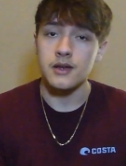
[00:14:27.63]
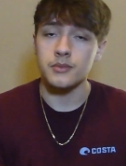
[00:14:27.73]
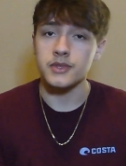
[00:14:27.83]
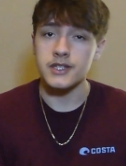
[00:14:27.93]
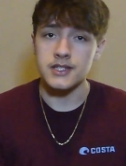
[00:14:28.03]

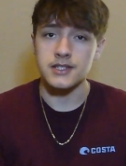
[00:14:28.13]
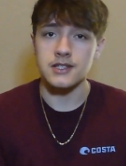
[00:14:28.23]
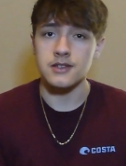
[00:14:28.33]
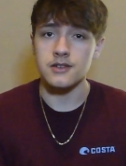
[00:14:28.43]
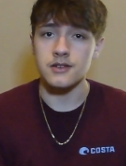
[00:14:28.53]
please
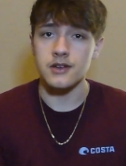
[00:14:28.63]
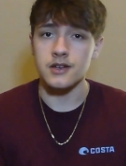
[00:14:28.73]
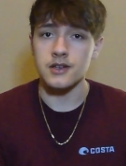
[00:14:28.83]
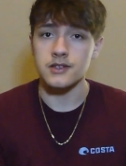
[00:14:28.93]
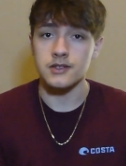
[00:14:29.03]
consider
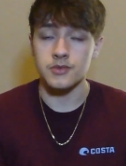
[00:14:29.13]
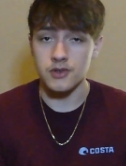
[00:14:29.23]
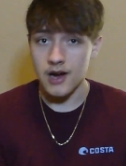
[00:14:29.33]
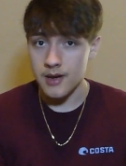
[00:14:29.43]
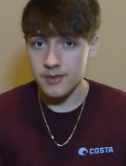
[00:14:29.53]

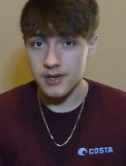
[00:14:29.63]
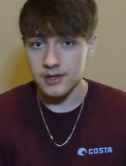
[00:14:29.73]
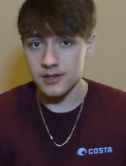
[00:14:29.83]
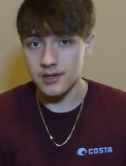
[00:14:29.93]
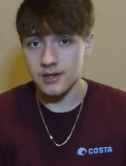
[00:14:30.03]
subscribing
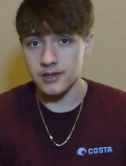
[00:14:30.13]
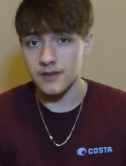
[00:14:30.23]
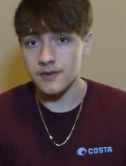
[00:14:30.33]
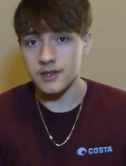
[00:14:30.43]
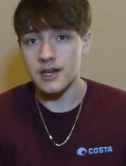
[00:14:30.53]
and
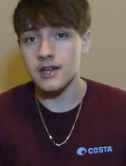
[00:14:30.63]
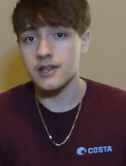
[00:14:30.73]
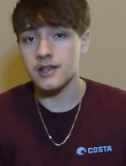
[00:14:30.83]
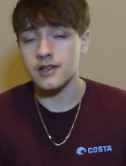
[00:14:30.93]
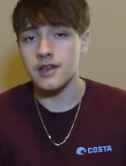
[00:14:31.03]
leaving a like,
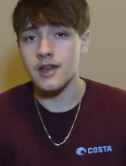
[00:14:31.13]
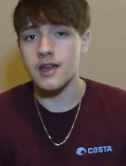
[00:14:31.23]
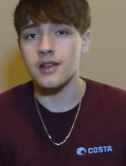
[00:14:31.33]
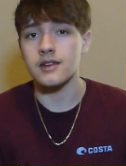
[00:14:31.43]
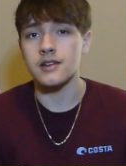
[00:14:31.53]

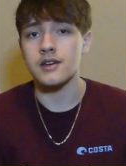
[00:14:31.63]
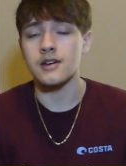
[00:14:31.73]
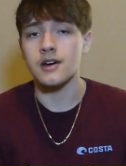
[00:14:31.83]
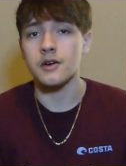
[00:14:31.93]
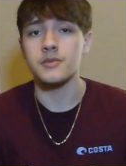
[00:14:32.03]
and
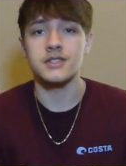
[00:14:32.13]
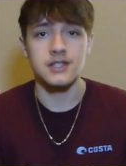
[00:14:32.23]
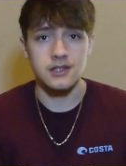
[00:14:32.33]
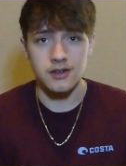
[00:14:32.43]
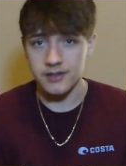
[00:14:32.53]
I'll be
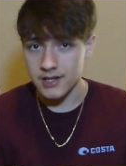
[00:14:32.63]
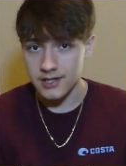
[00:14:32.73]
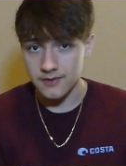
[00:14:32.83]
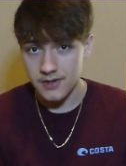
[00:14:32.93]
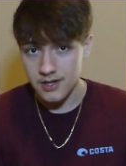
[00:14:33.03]
seeing you on the
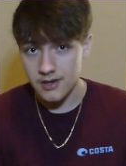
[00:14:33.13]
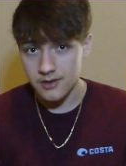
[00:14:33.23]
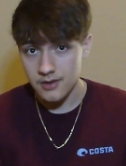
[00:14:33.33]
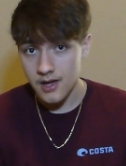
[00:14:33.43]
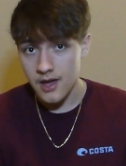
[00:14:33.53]
next
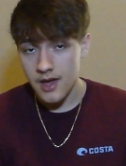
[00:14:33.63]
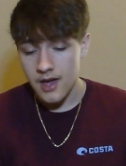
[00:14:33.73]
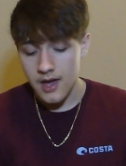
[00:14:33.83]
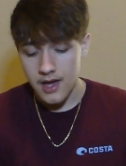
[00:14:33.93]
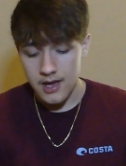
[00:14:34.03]
video.
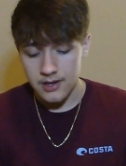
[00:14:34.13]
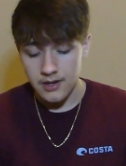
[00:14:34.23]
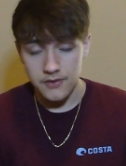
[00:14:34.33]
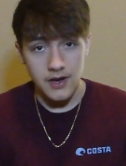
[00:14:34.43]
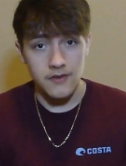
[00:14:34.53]
And
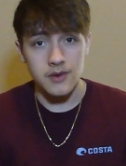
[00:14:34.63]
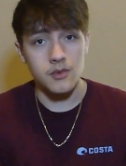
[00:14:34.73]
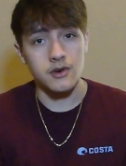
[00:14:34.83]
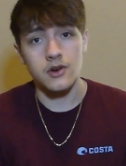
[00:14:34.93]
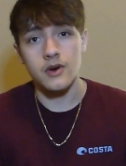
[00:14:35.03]
if you have any
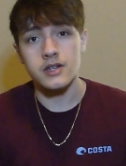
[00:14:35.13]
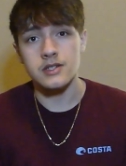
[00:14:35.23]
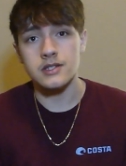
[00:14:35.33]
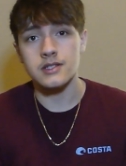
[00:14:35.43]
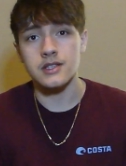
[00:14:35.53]
more
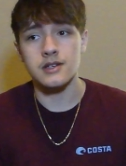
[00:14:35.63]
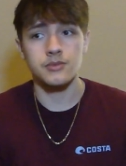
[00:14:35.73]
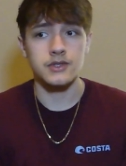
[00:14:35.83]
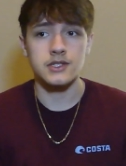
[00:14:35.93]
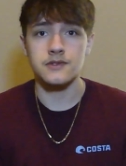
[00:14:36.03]
questions,
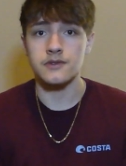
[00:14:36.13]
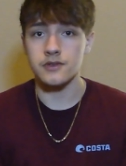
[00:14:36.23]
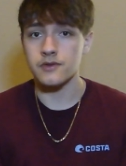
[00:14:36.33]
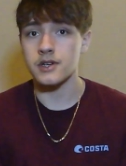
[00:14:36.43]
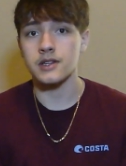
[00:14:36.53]
please feel
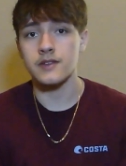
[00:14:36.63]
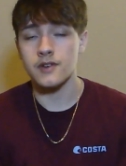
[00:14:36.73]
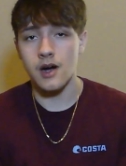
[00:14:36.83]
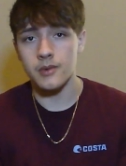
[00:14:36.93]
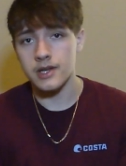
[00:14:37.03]
free to leave a
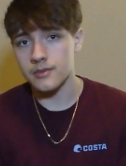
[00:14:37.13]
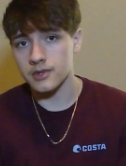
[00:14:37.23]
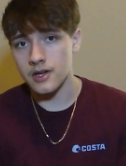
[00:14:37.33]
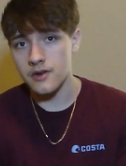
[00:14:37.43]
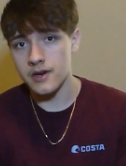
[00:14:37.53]
comment down
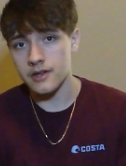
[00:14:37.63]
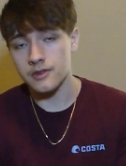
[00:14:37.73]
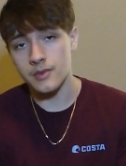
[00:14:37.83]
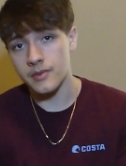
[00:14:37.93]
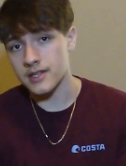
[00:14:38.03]
below and I'll
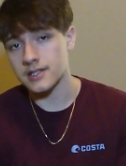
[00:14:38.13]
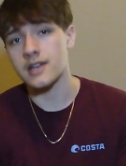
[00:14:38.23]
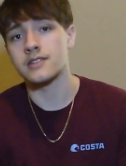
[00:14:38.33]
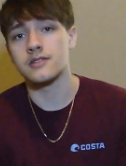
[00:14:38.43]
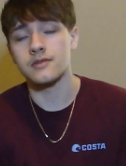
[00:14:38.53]
do my best to
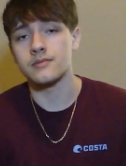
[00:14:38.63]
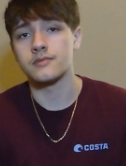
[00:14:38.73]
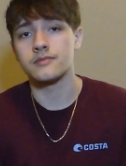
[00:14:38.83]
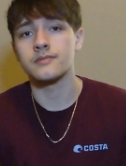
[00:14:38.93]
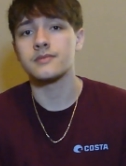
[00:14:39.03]
answer them.
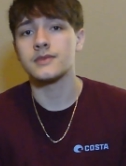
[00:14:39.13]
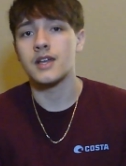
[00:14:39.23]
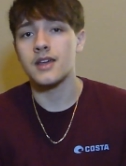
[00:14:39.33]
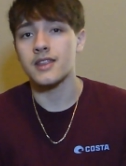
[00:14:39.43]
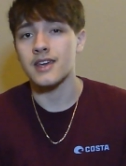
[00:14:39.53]

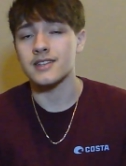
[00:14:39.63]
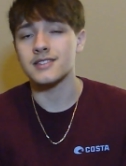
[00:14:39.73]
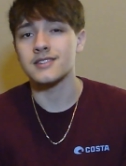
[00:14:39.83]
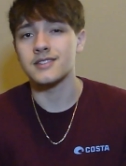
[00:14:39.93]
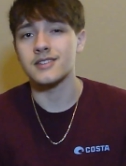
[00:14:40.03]

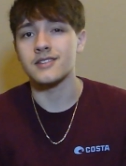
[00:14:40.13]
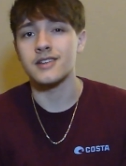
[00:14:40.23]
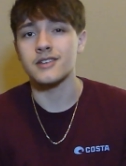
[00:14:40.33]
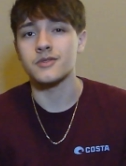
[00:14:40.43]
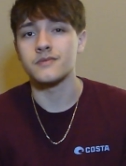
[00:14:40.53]
Thanks. See you on the
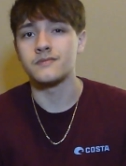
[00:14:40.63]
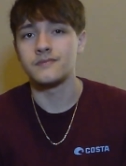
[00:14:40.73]
next one.